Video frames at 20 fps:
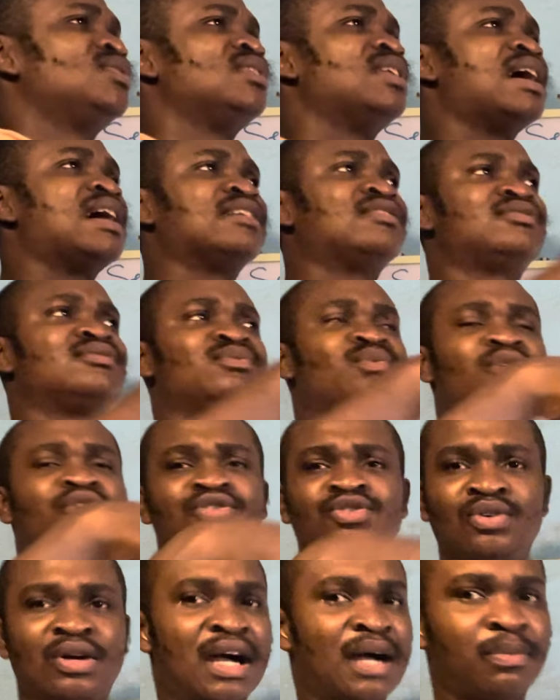that what
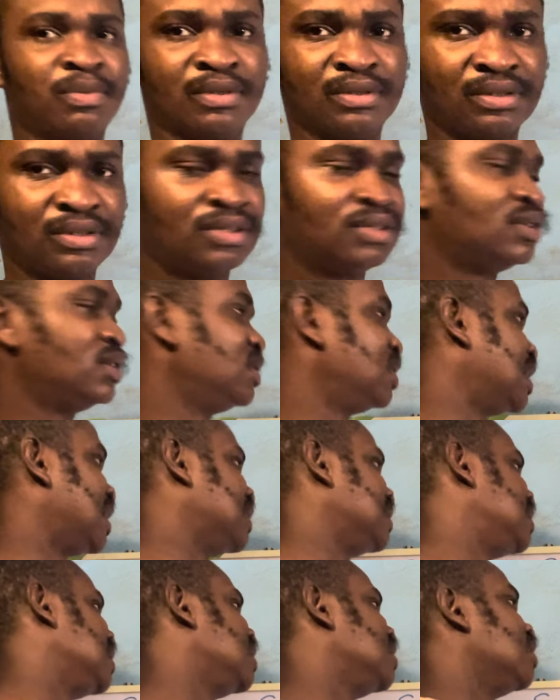should happen, and
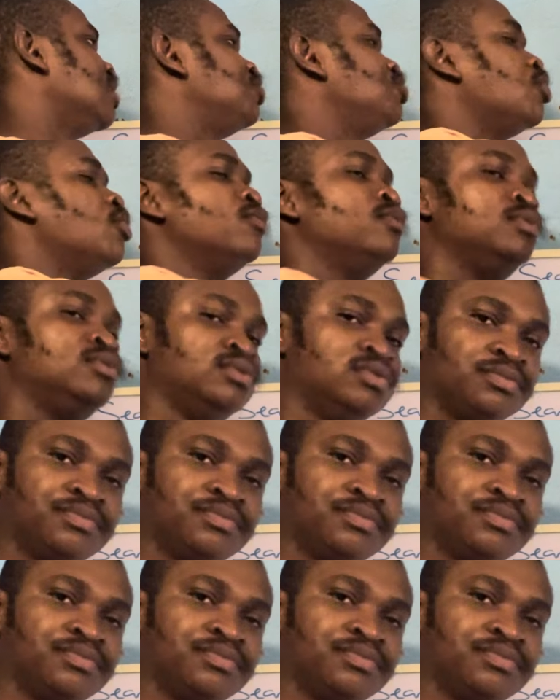signature of who.